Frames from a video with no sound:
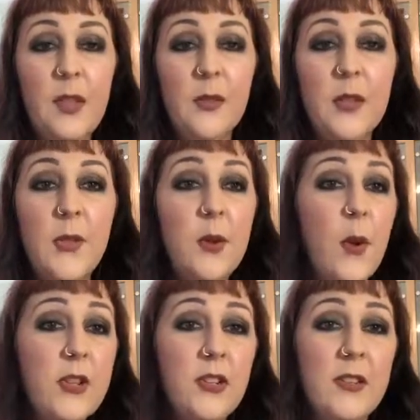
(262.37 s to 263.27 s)
So the
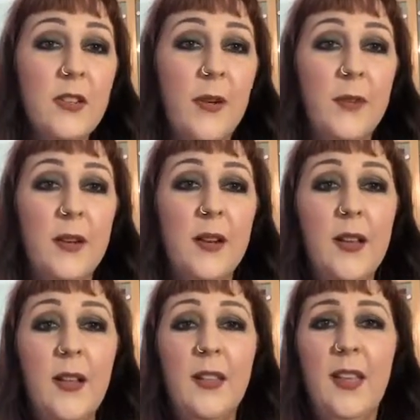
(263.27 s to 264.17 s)
question is often
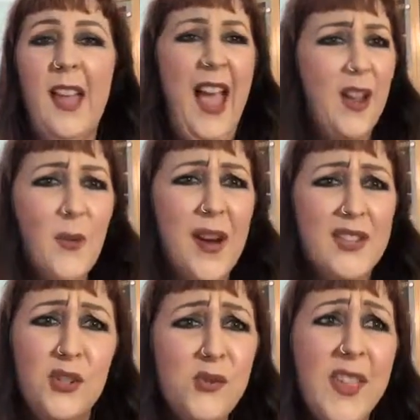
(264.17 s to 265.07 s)
like, how do I
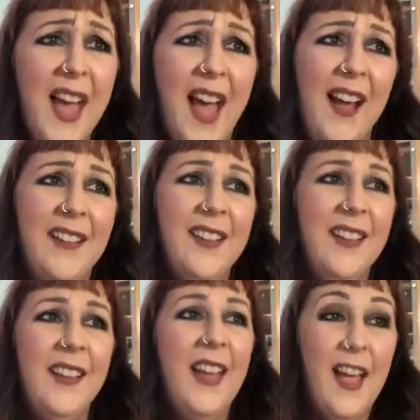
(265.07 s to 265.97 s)
do that
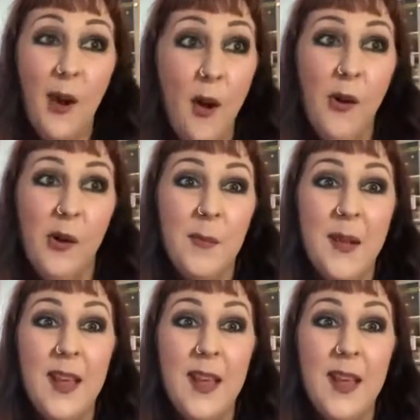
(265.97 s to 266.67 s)
at home?